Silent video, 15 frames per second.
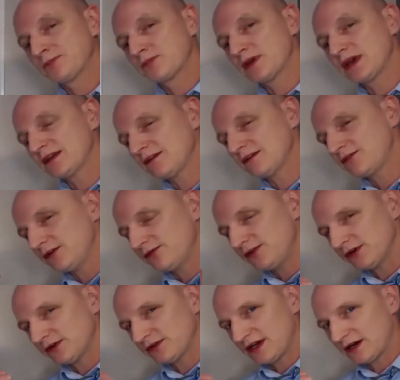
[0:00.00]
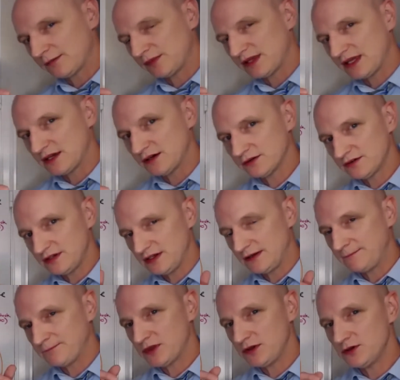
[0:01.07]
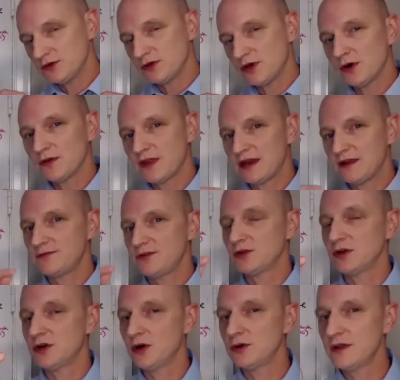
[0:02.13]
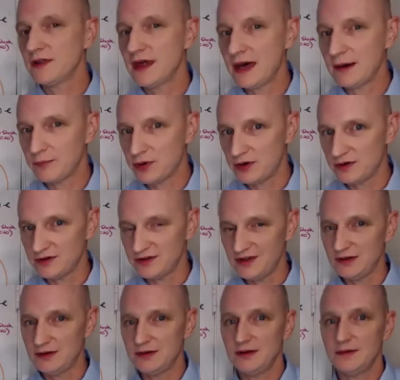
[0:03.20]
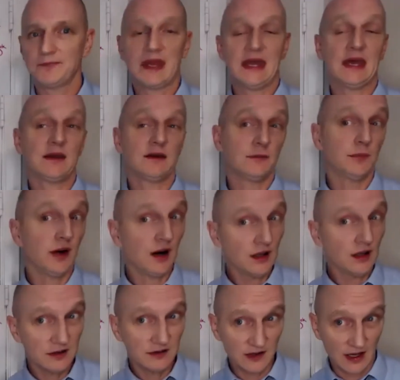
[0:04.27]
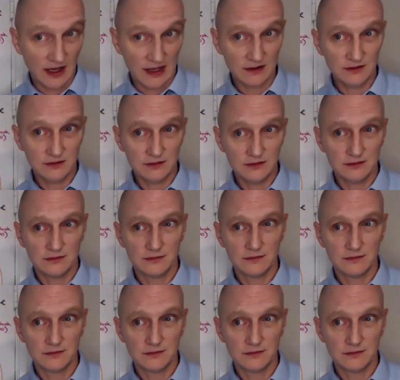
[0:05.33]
Because if you feel terribly guilty, you know that if you go to that person and apologize,